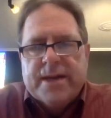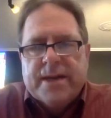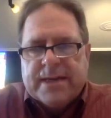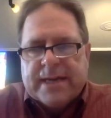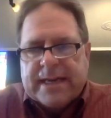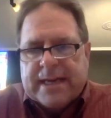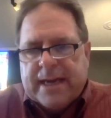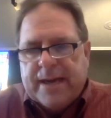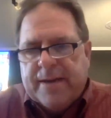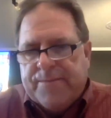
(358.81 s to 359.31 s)
to
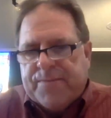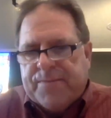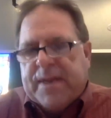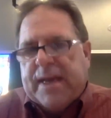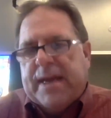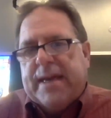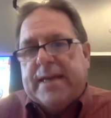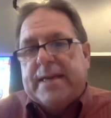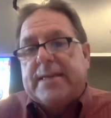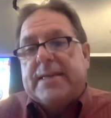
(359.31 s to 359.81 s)
give
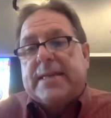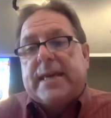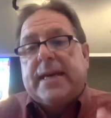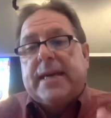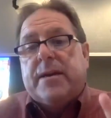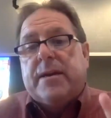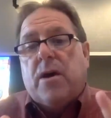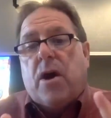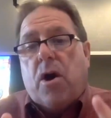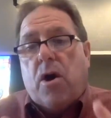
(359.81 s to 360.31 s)
thanks
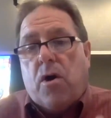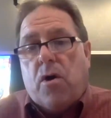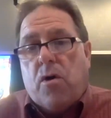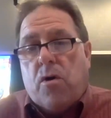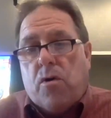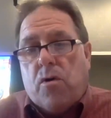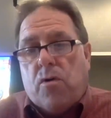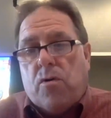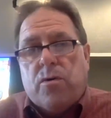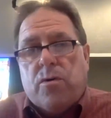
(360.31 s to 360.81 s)
in
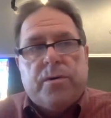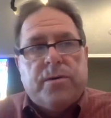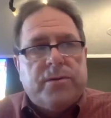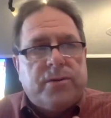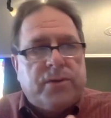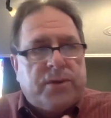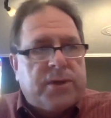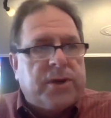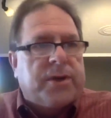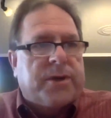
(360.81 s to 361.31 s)
all
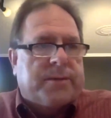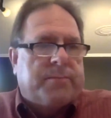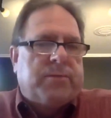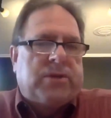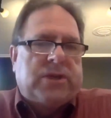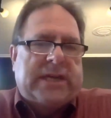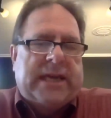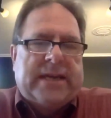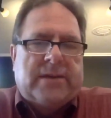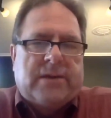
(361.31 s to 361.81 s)

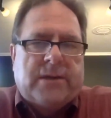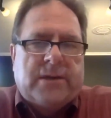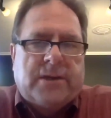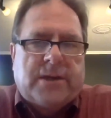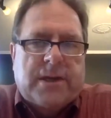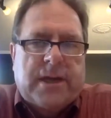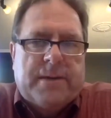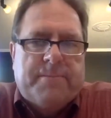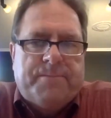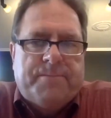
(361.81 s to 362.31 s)

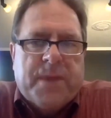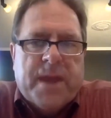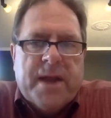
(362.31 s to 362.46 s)
circumstances. And